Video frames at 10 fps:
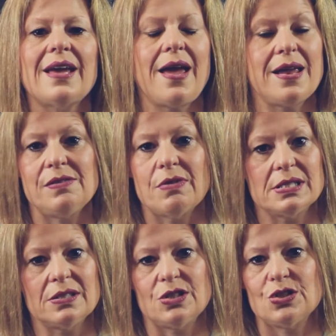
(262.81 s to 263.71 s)
get any
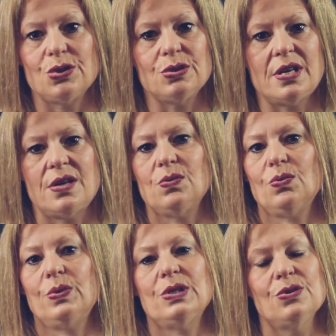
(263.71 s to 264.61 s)
residents who said,
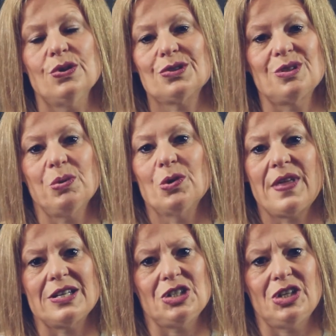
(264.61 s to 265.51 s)
we do not support
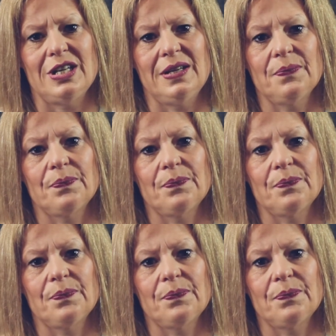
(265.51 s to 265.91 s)
that journey.